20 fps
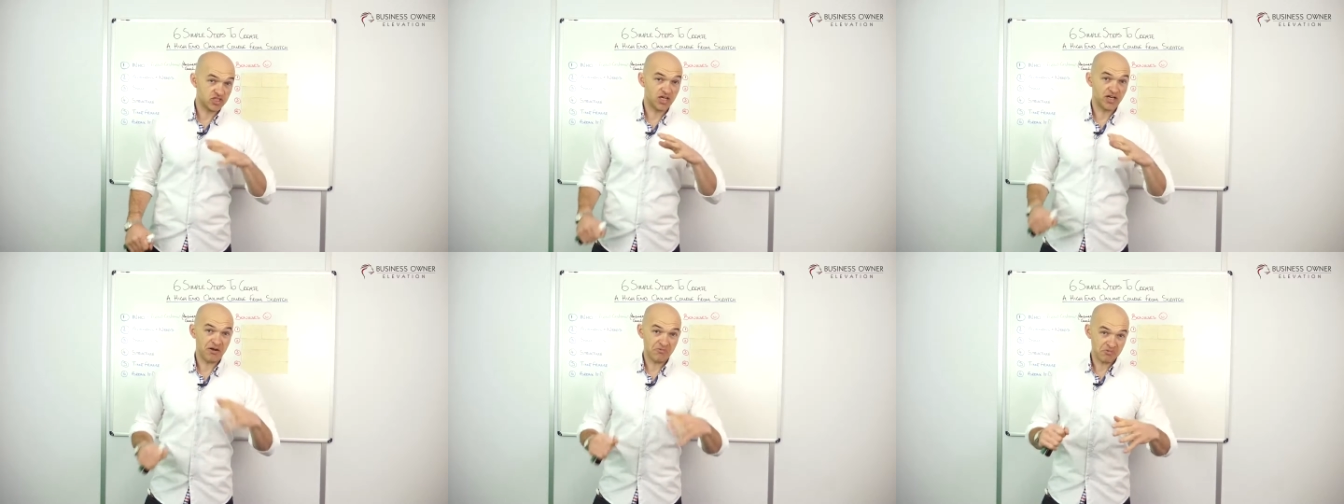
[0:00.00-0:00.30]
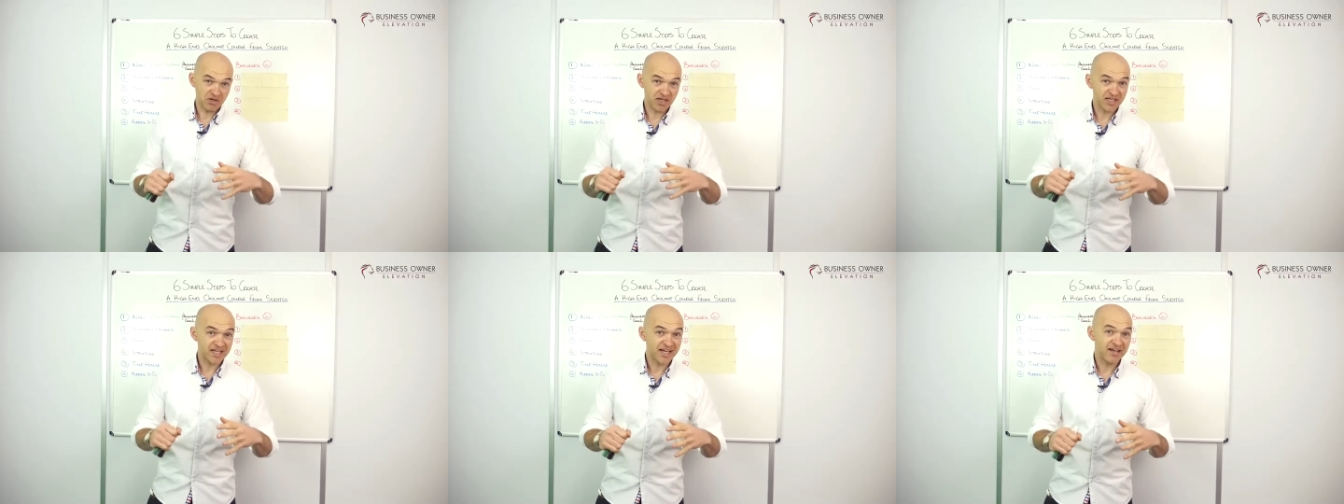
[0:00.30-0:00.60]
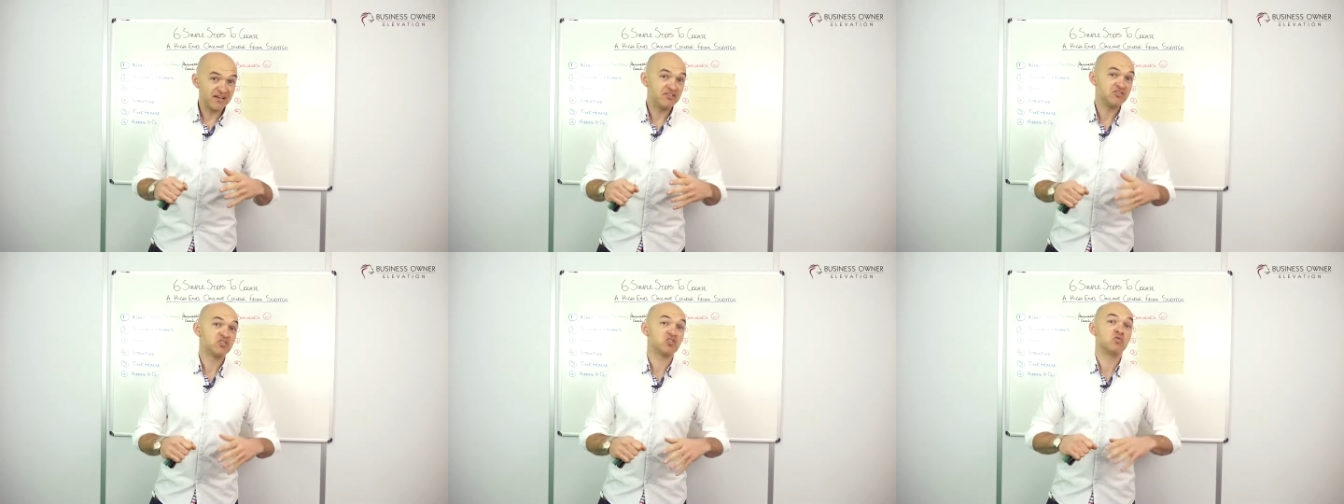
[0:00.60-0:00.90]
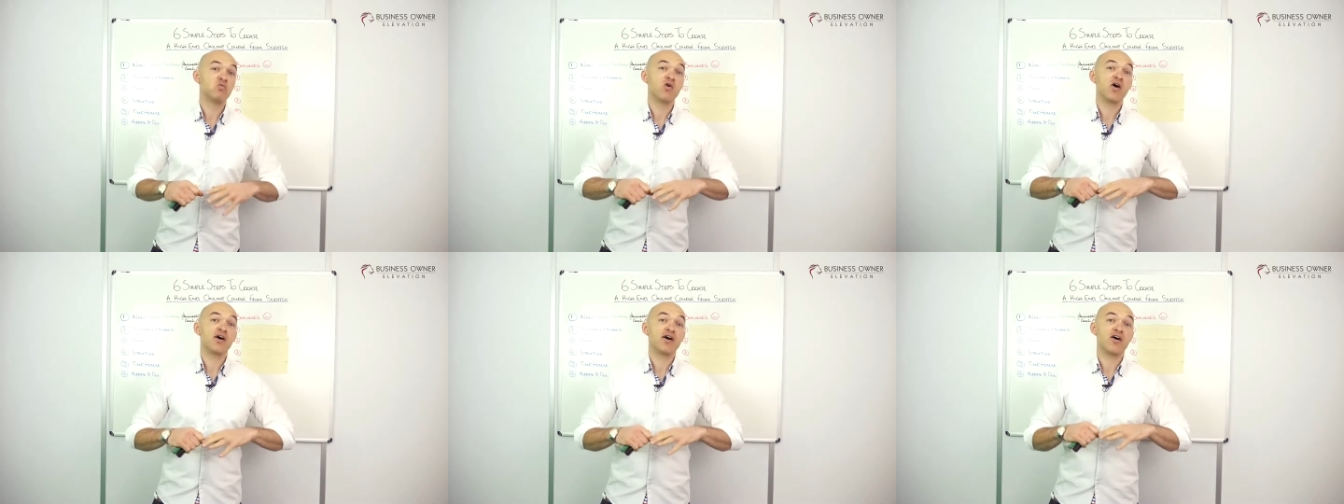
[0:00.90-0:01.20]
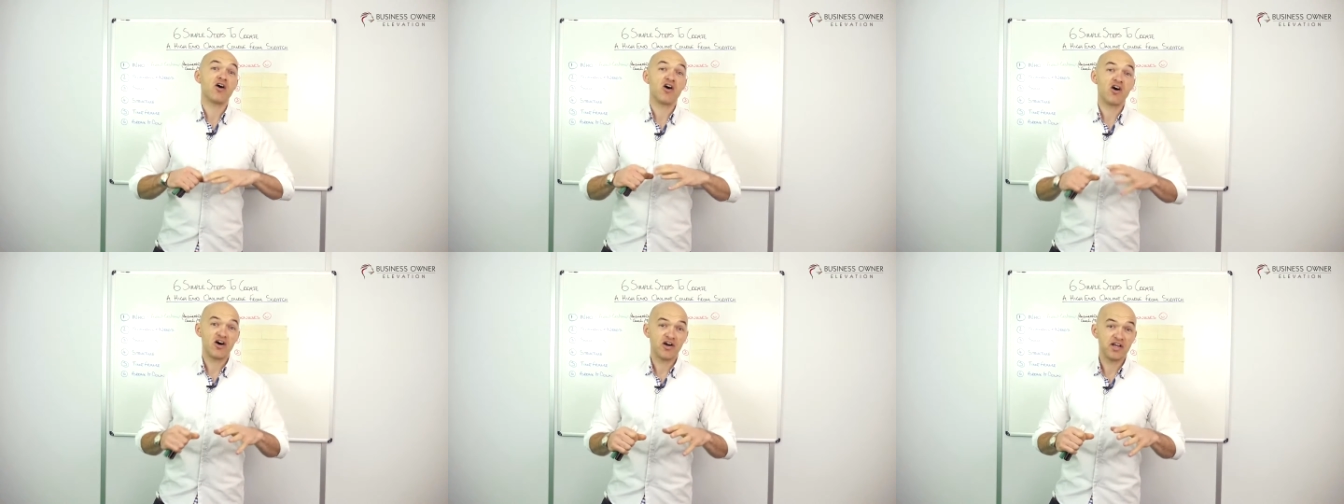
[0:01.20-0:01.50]
and I'm going to get into what
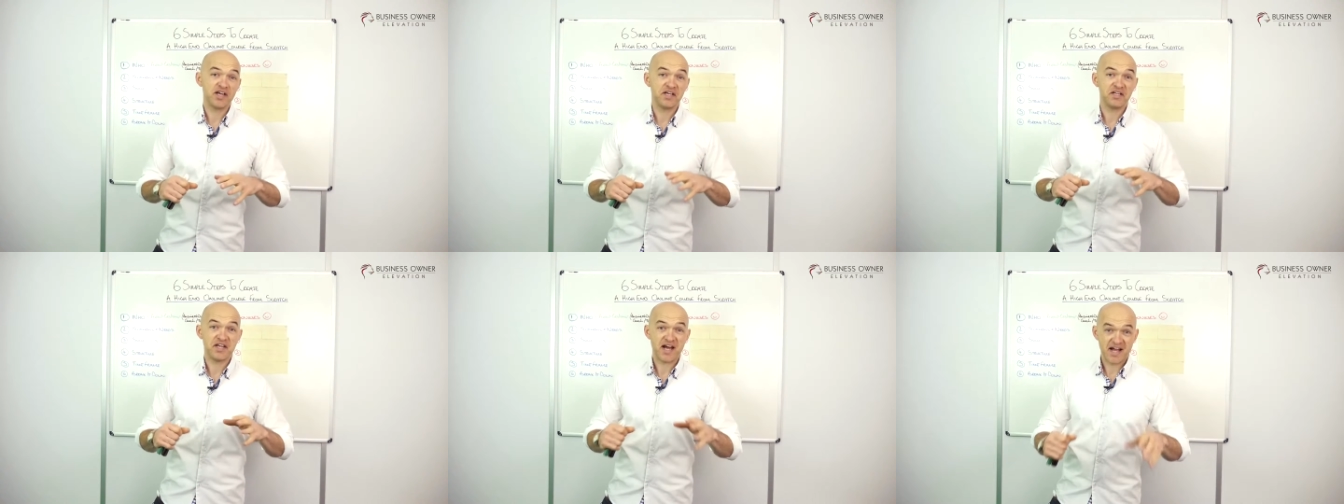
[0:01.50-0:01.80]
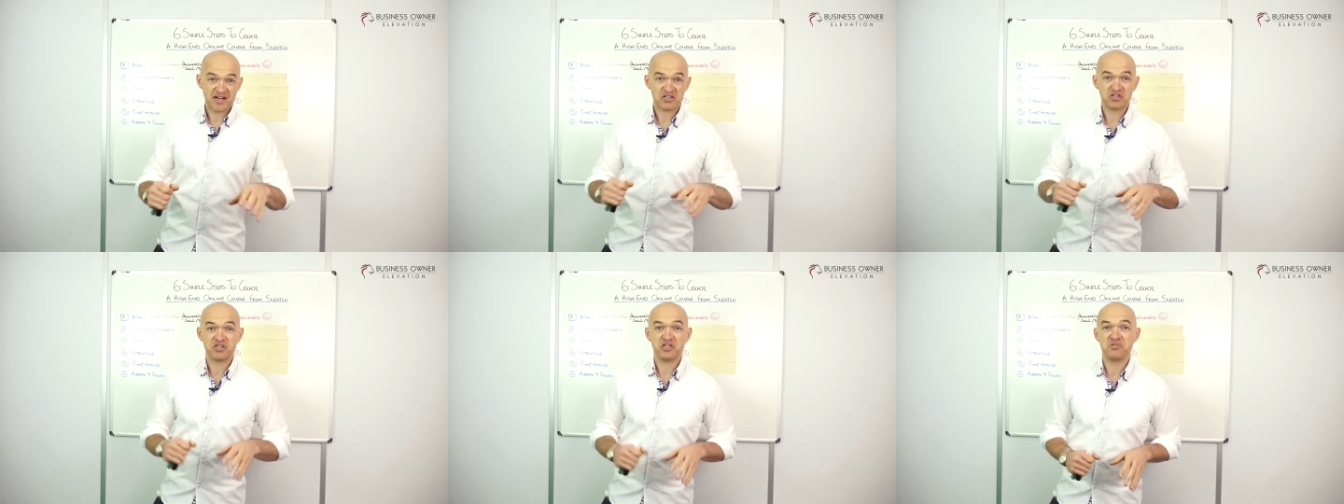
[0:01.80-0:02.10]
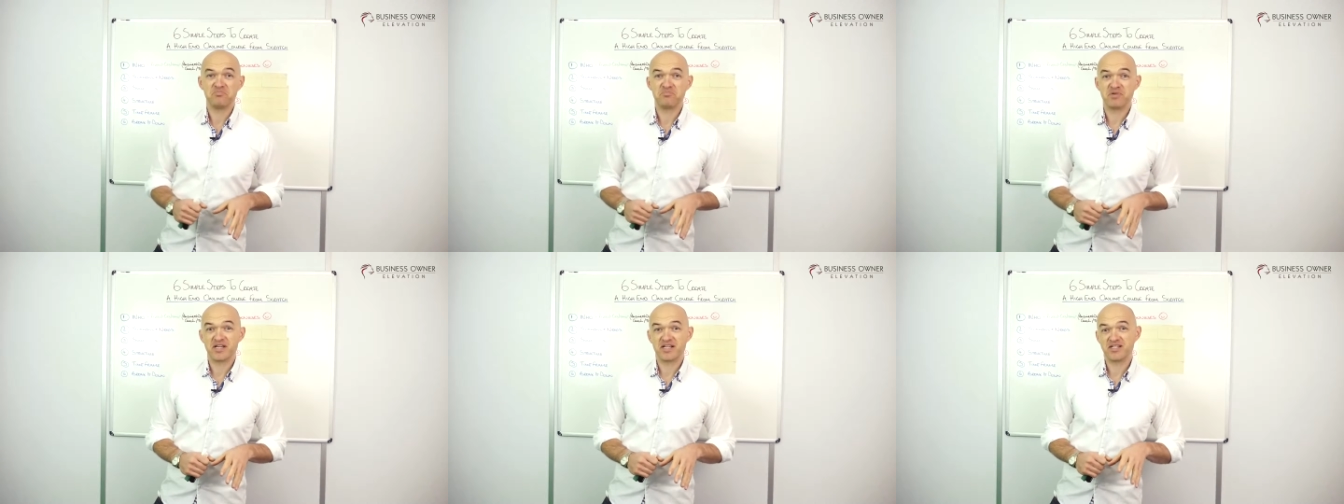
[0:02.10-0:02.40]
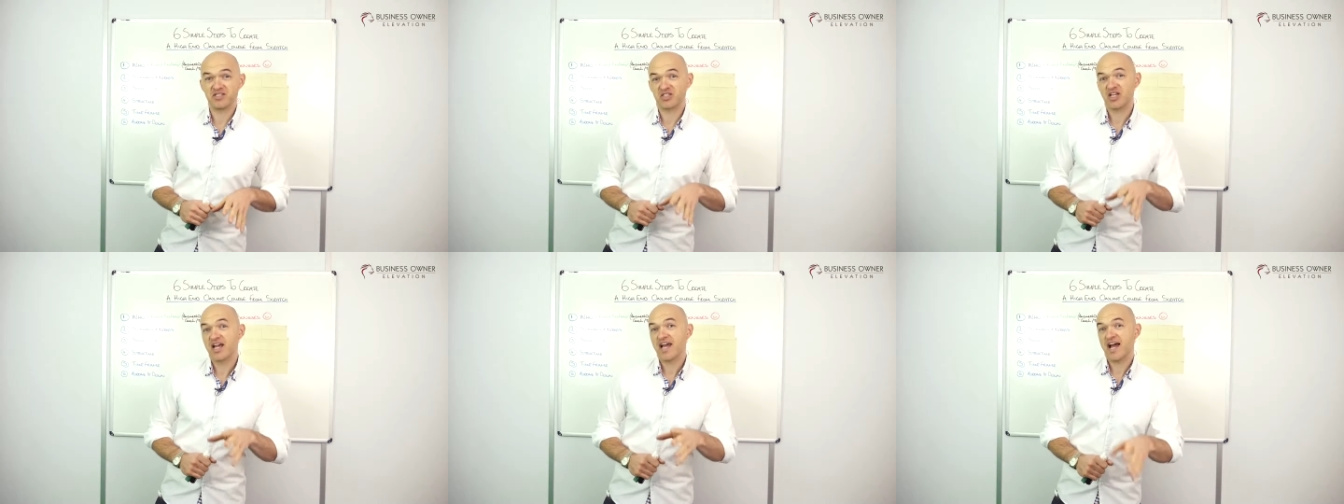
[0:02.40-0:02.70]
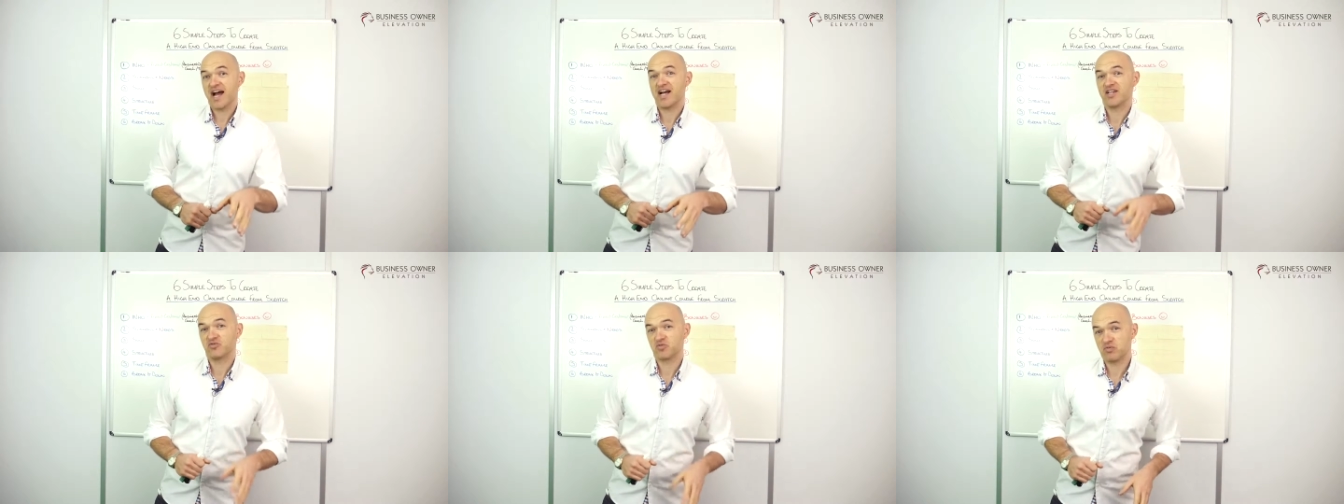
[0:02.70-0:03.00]
high-end actually means
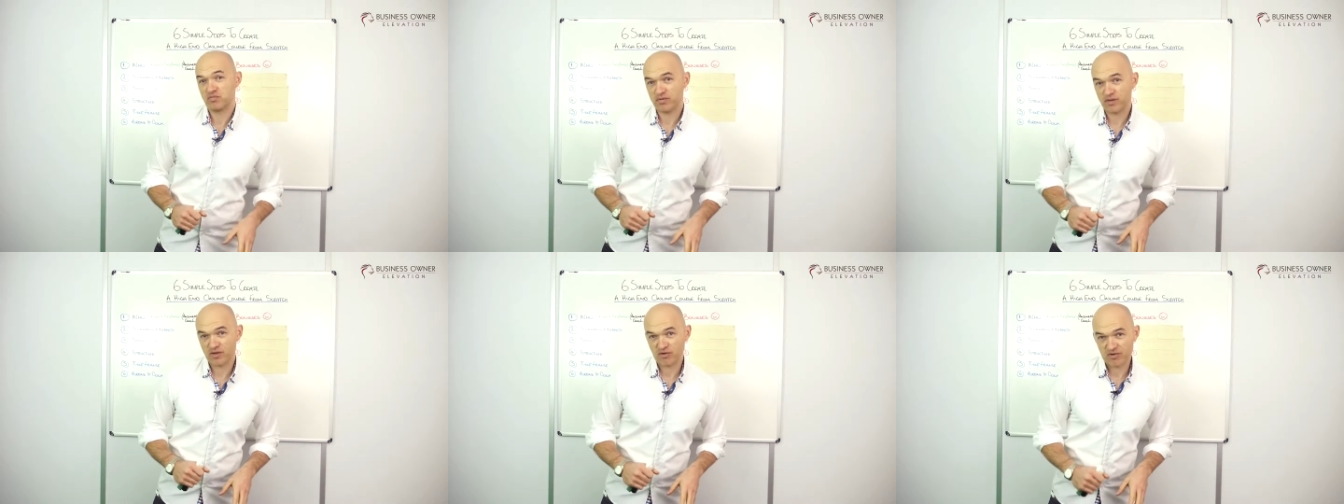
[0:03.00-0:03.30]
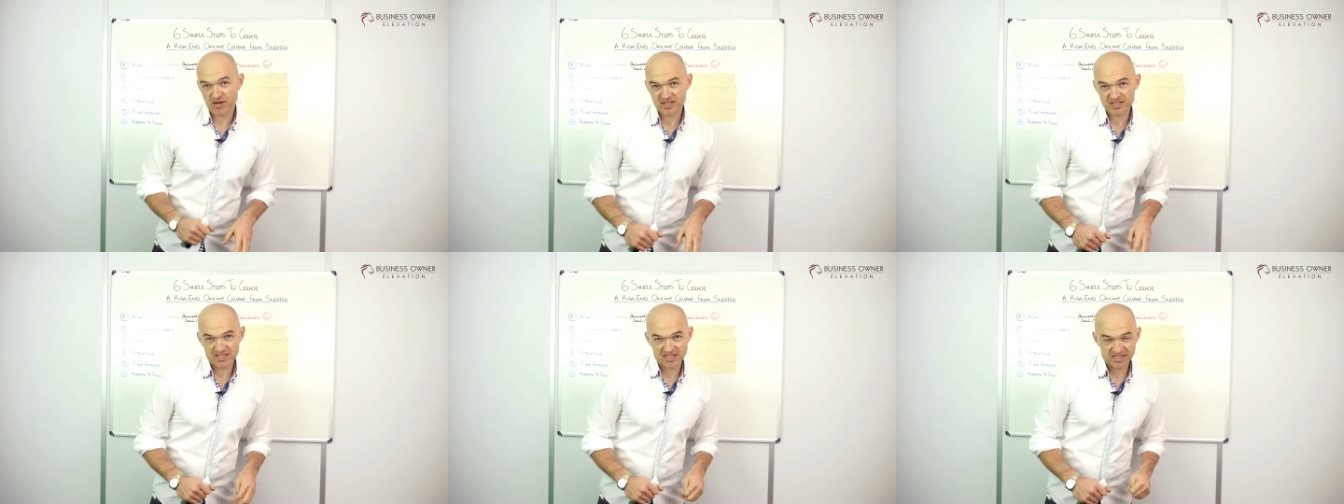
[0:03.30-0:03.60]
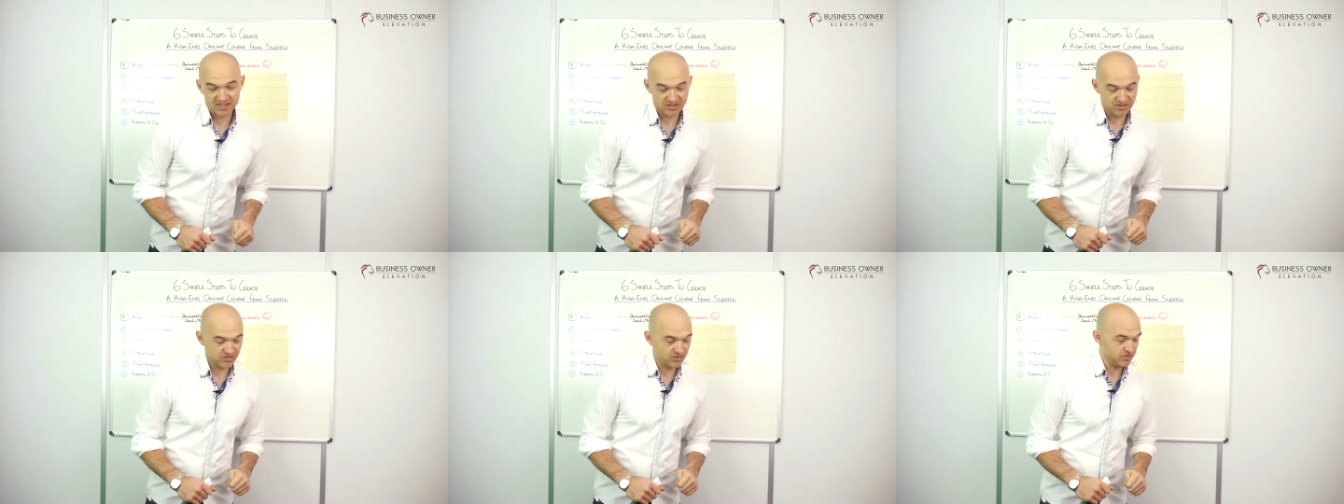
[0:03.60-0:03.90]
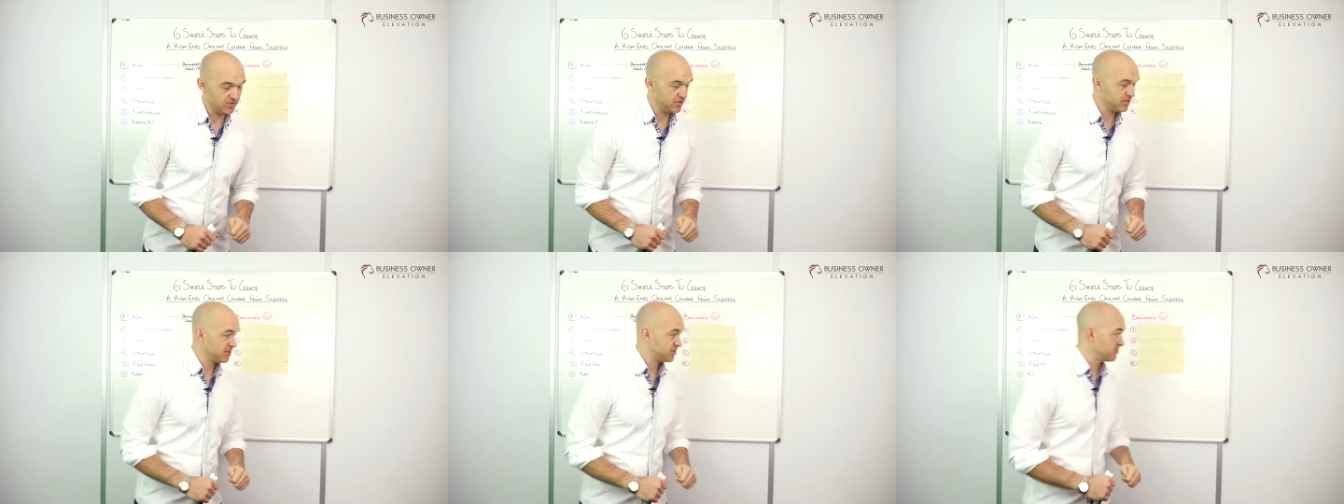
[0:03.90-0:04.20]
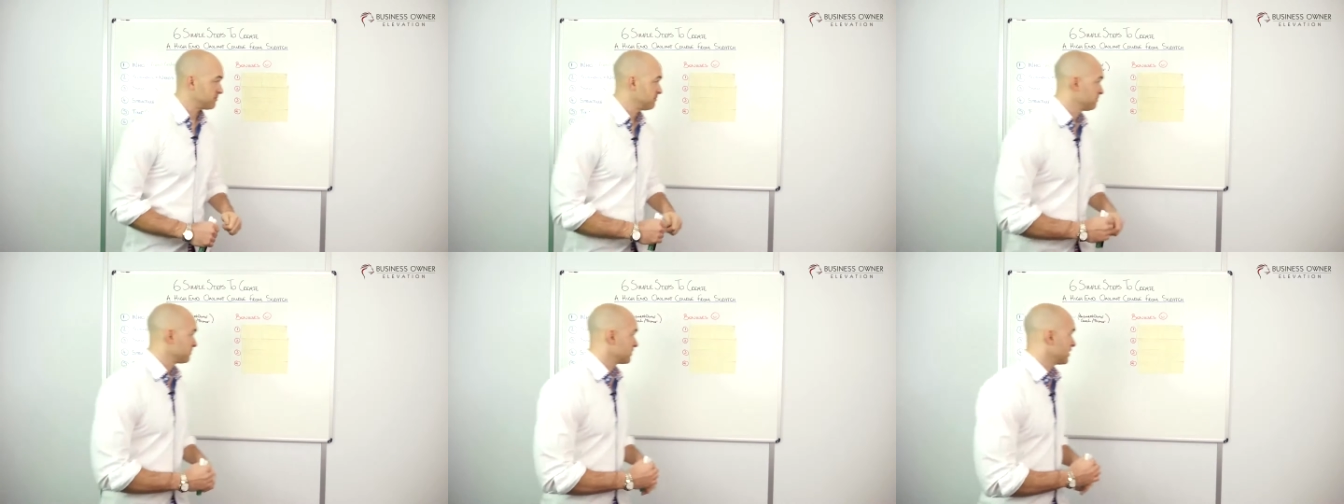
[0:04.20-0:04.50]
as we progress into this.